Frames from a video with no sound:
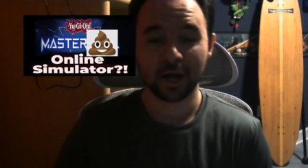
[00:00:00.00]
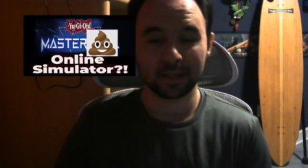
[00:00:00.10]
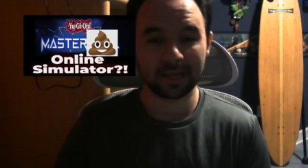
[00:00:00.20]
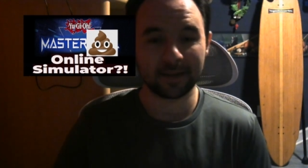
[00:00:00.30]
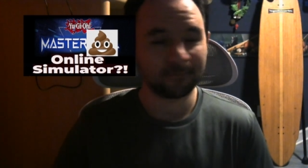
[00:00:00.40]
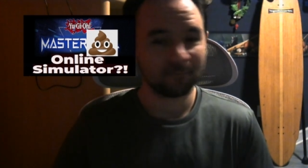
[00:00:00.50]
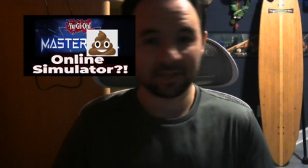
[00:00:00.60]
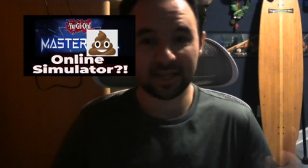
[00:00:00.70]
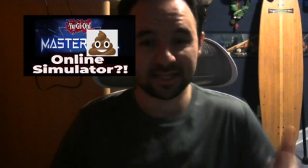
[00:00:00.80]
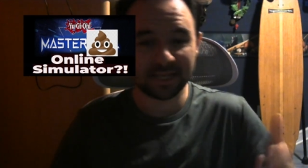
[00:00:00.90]
Like,
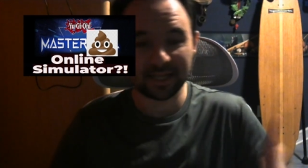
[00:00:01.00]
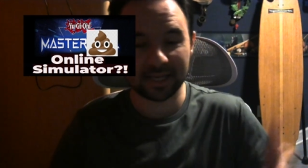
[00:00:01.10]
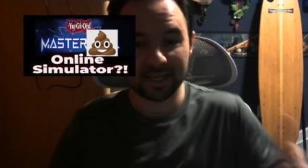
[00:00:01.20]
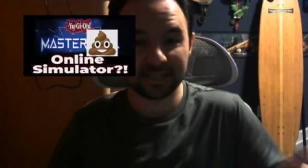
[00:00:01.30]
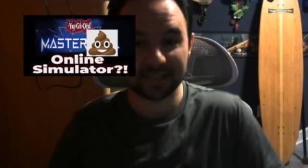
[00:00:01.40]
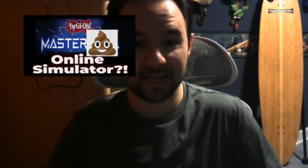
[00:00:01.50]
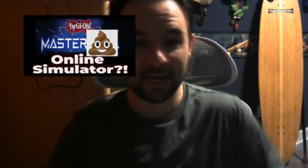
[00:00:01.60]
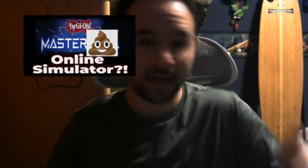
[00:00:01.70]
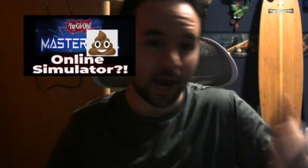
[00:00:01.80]
that's like the kids saying,